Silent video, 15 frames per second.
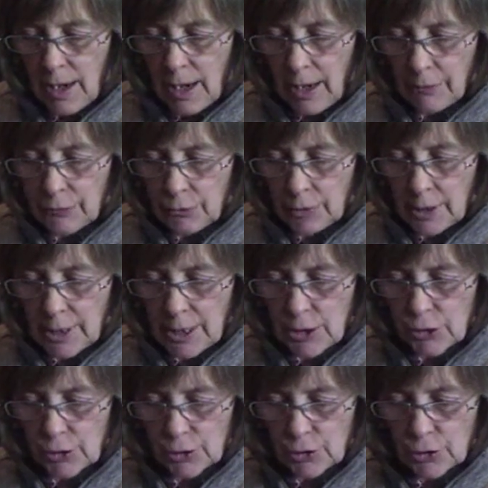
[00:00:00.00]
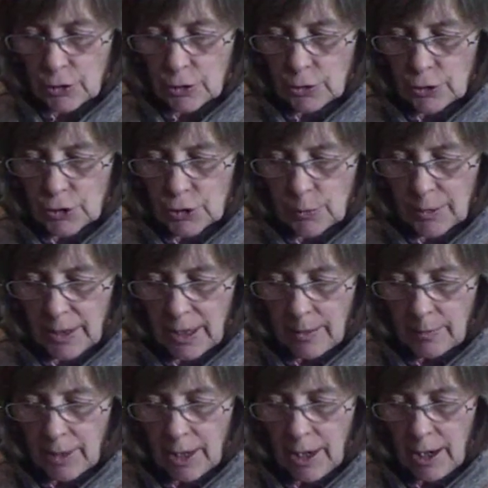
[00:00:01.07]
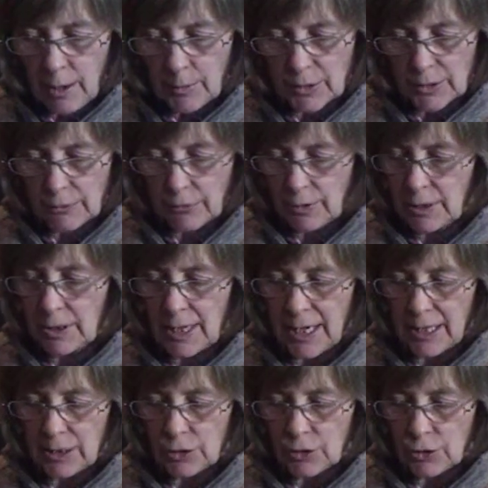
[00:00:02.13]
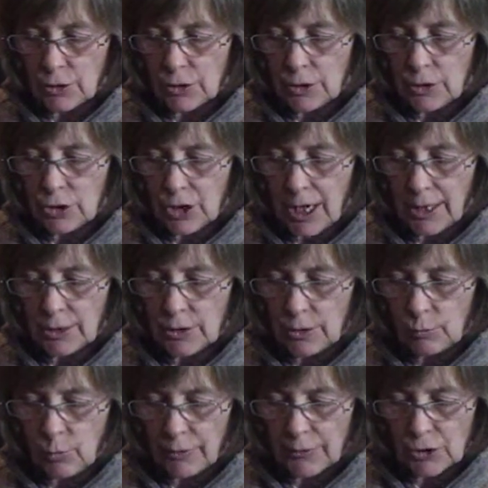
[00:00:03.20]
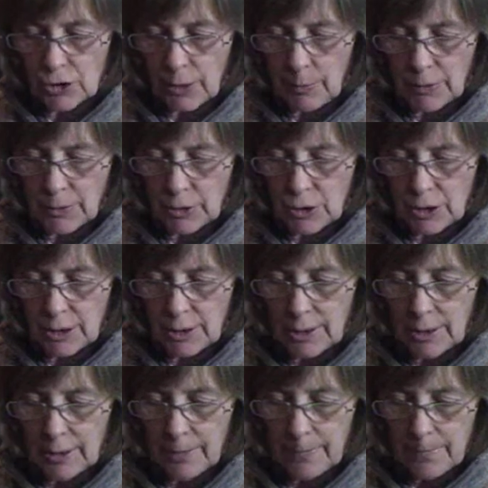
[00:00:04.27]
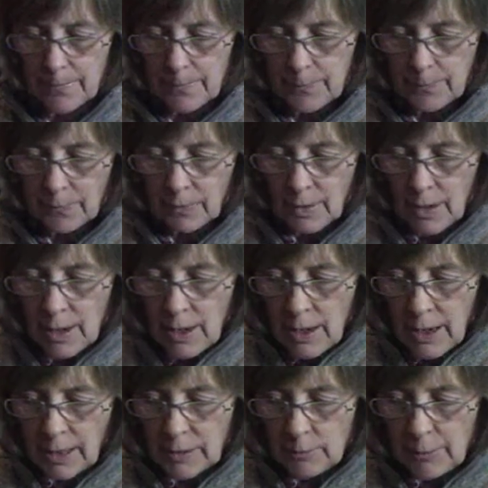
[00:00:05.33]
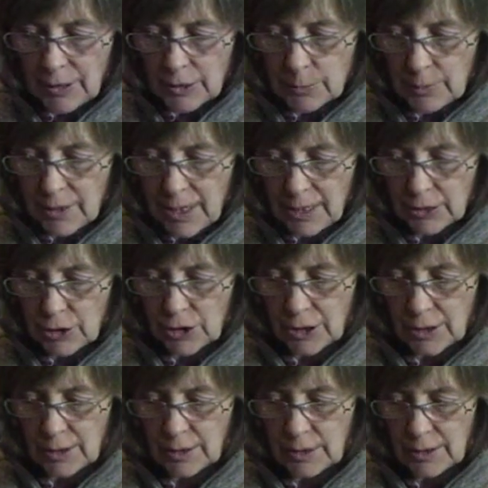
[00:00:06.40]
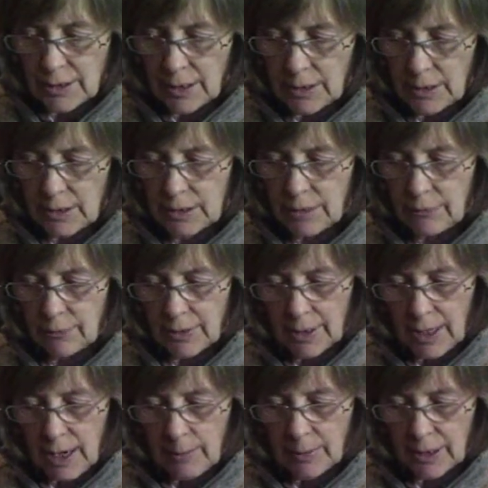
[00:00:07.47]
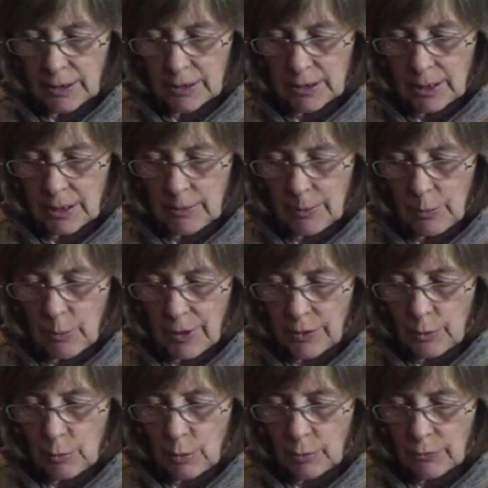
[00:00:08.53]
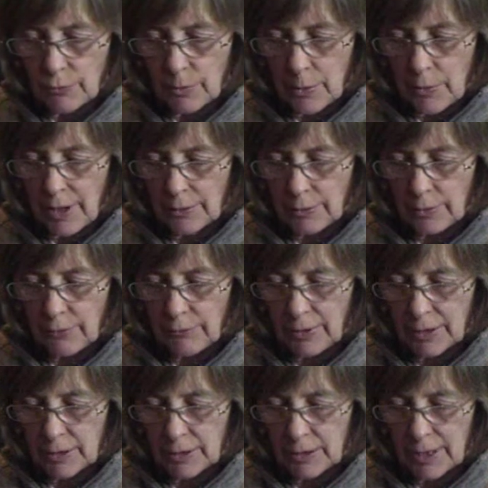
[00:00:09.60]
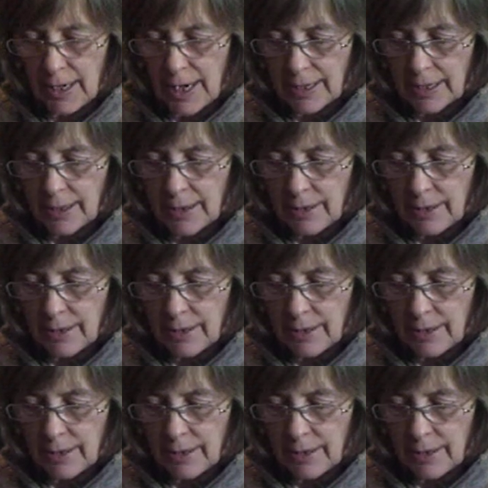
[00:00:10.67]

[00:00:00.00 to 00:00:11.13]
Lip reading: After an initial struggle, she became calm as if in a daze, just as she had done when the shepherd had sheared her. Alan passed me the hand shears, and tentatively, I began to clip away the wool from around her face and neck.